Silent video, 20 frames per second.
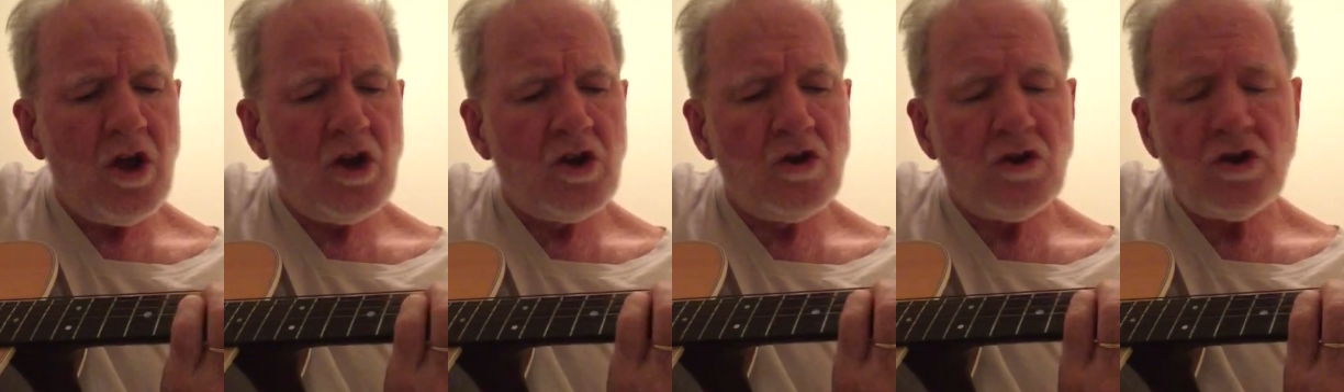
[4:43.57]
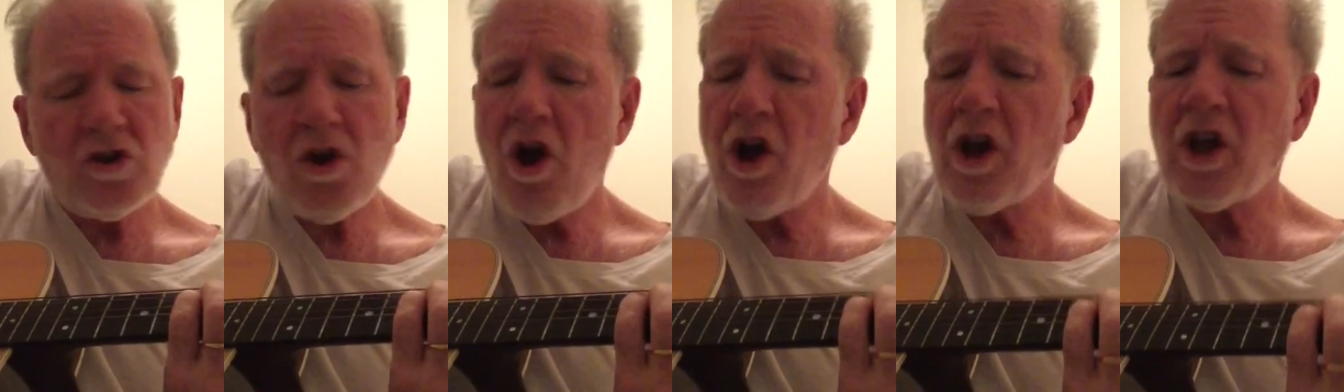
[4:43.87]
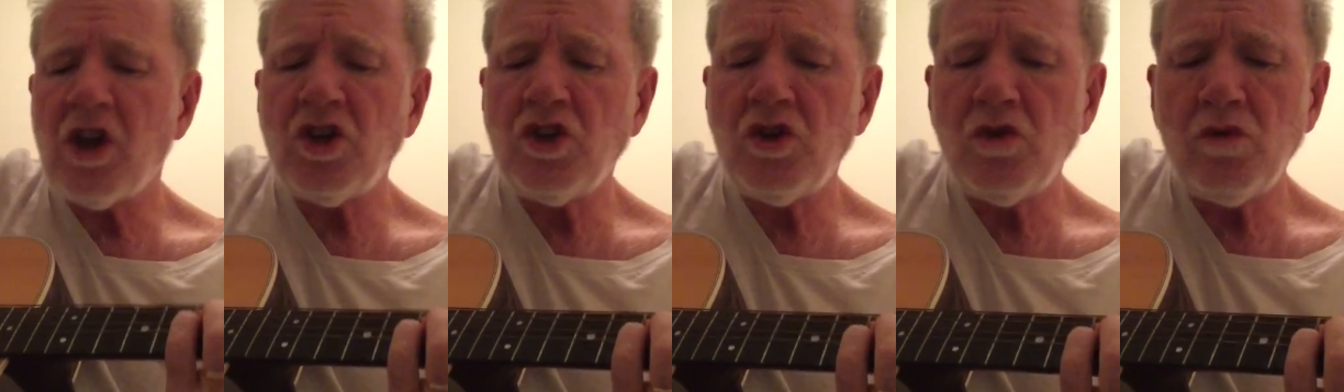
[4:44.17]
You're
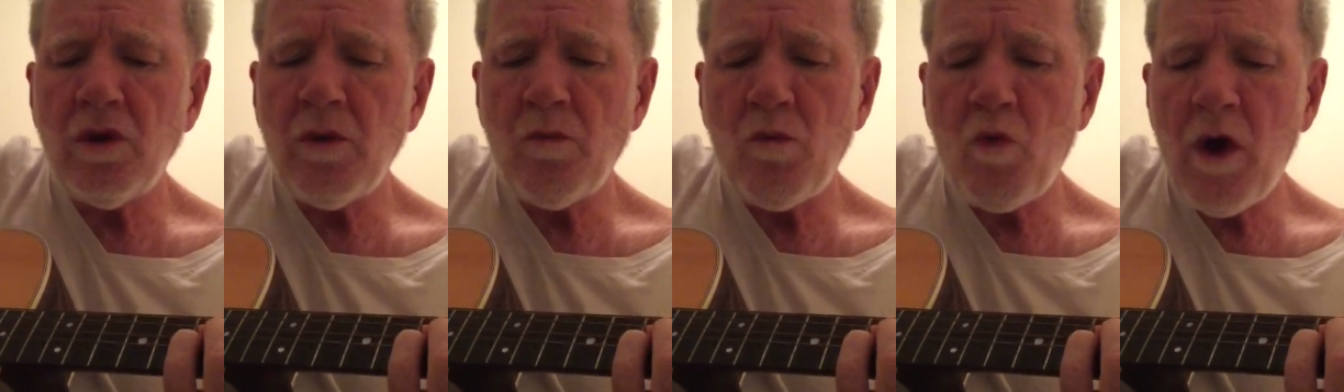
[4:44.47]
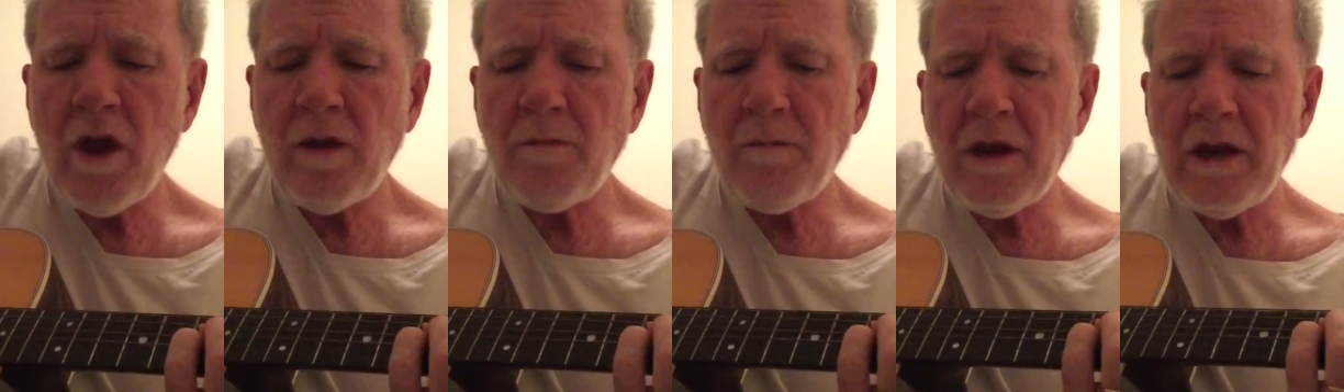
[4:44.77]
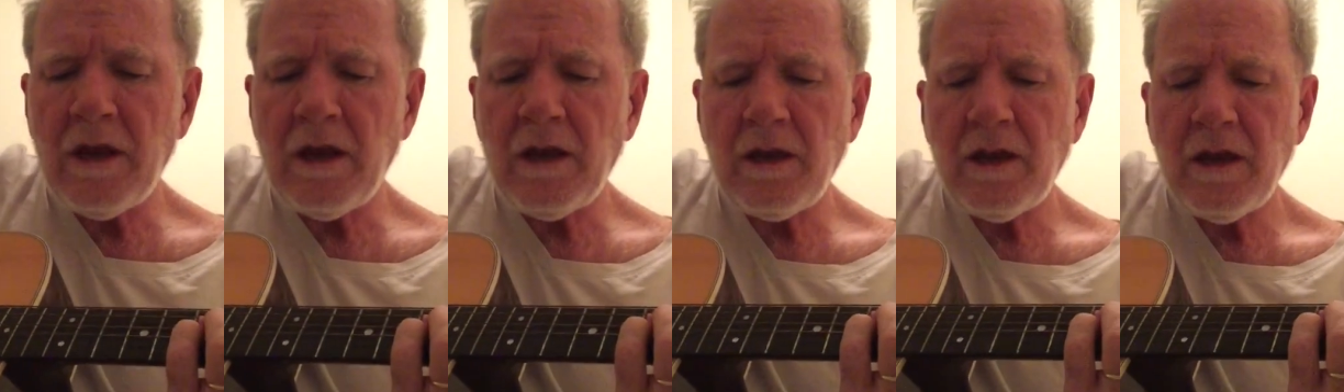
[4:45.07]
talking to him one
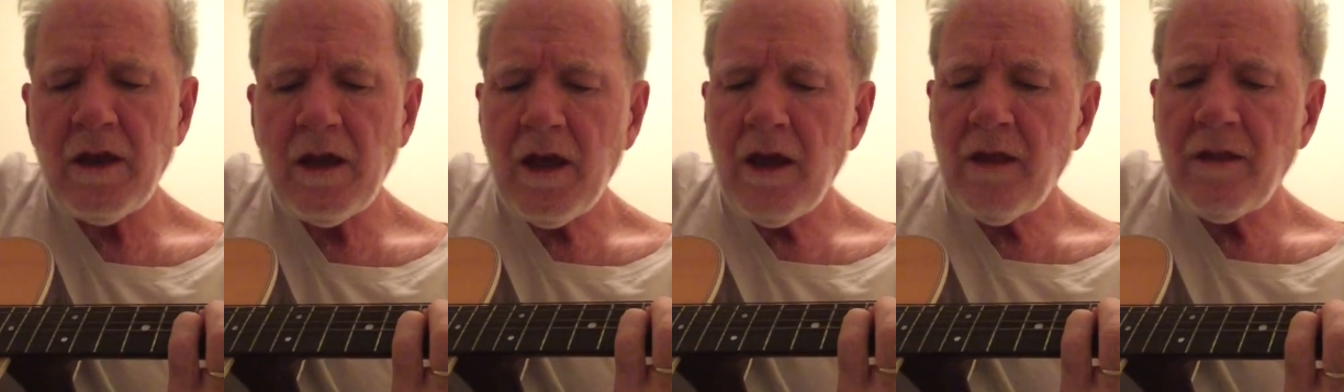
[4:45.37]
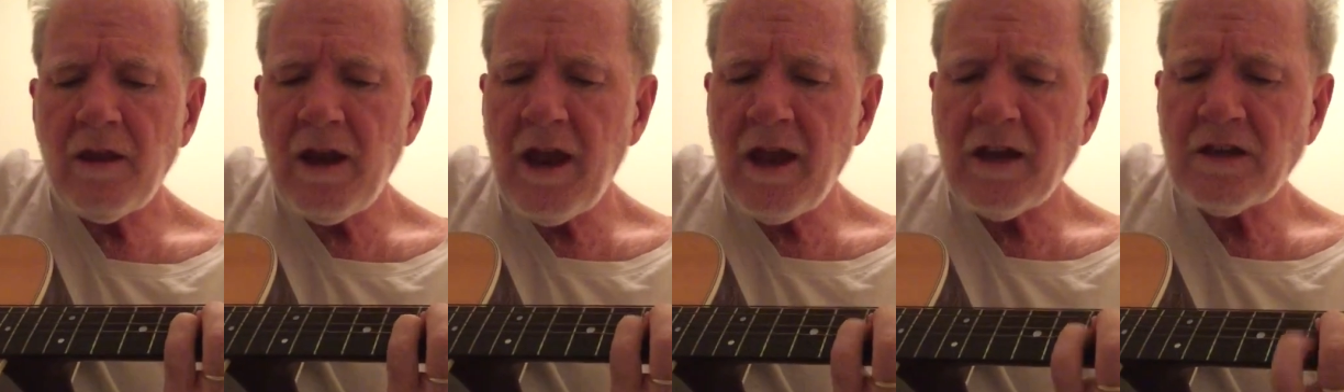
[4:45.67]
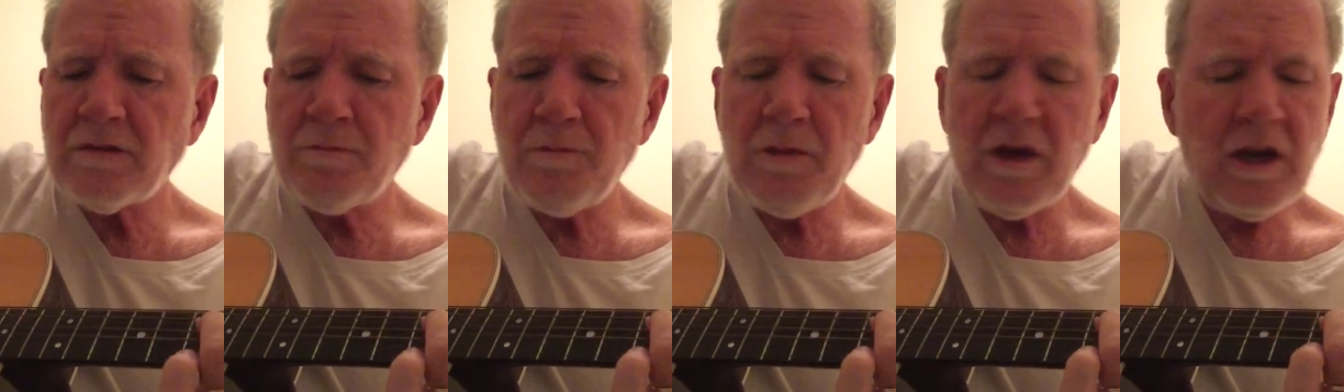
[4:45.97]
minute, the
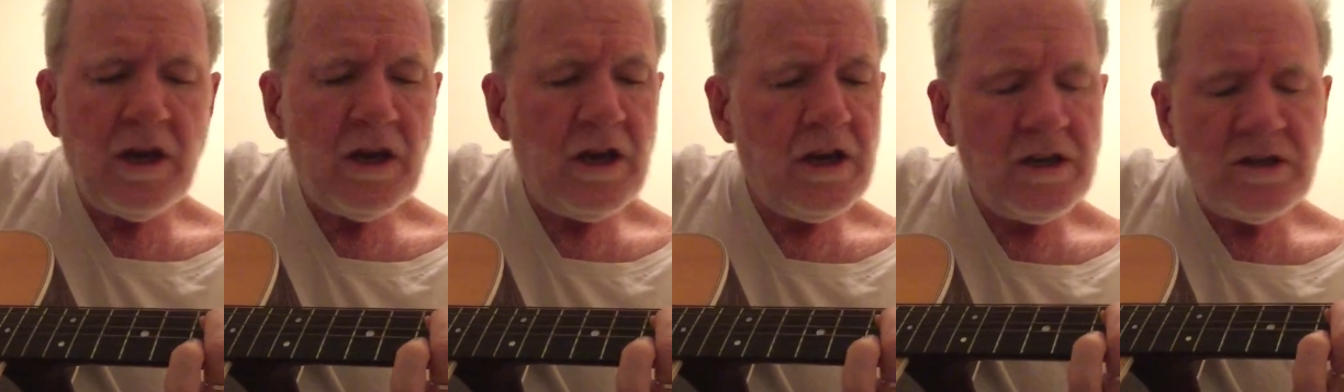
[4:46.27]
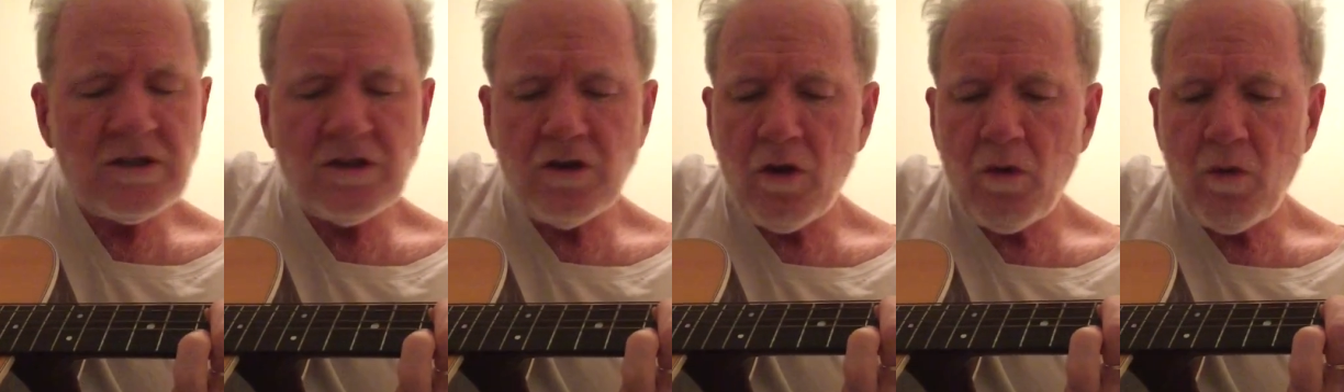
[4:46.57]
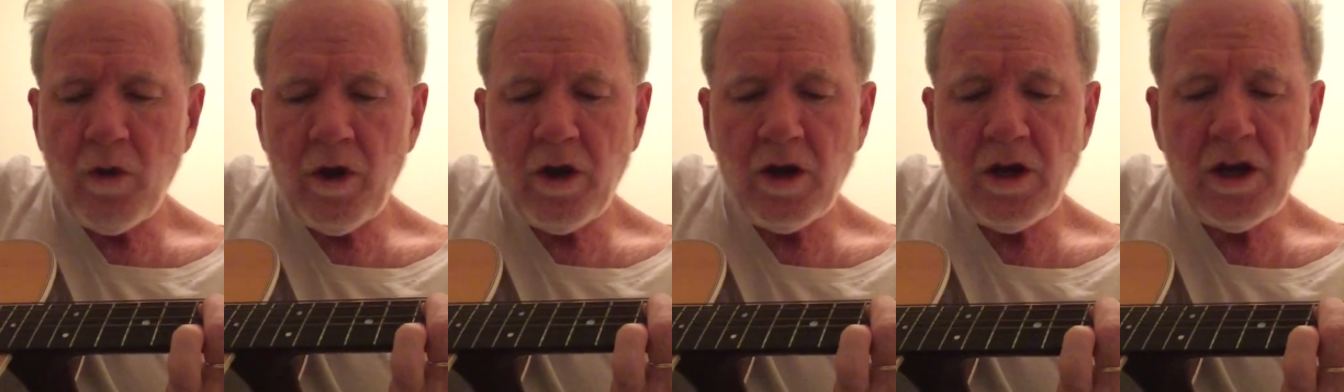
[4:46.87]
next minute he's
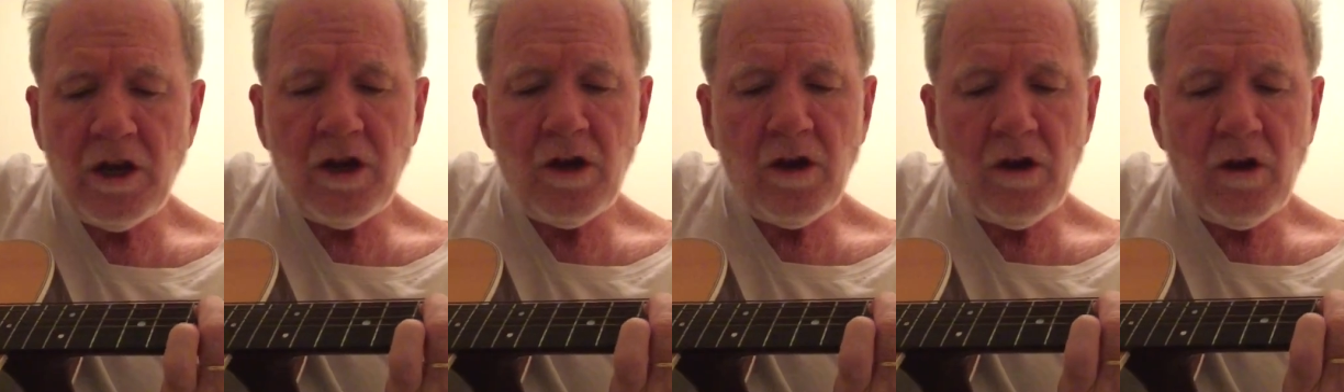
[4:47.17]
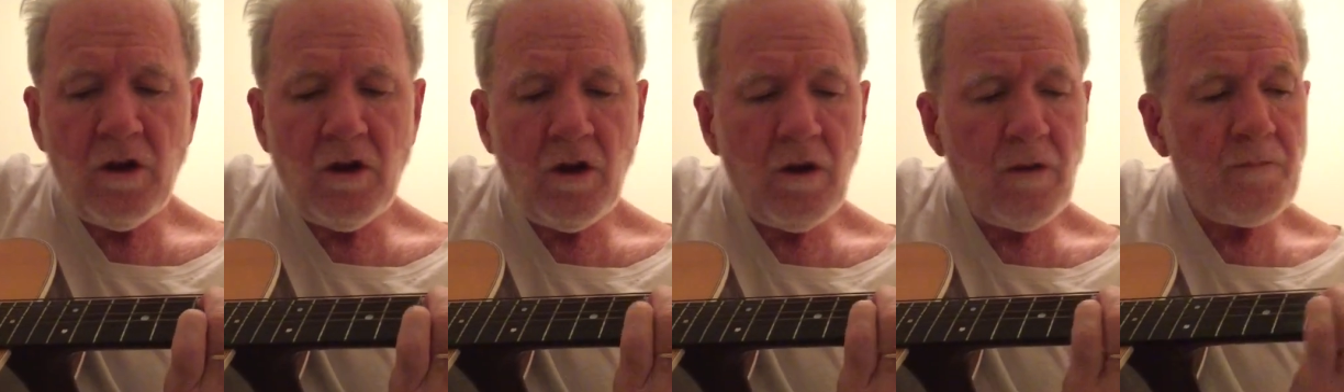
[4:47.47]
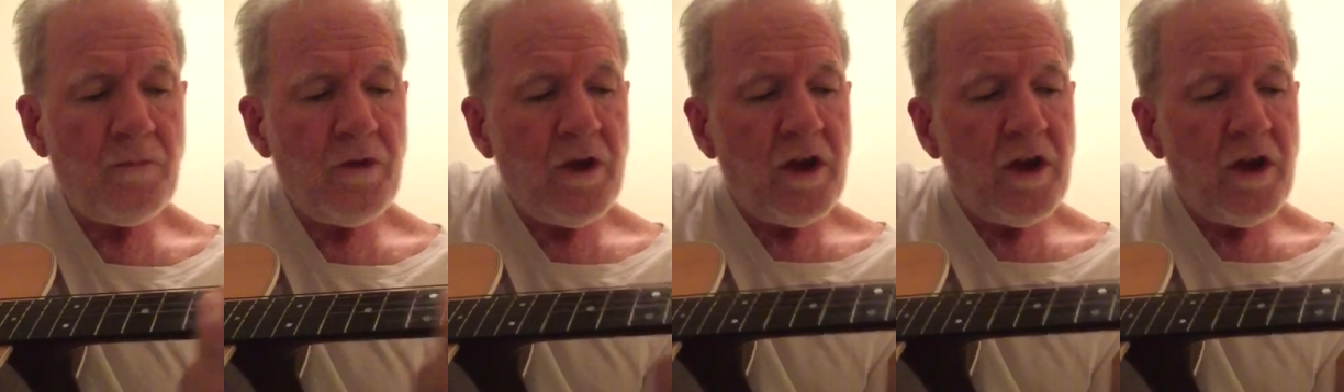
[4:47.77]
nowhere near.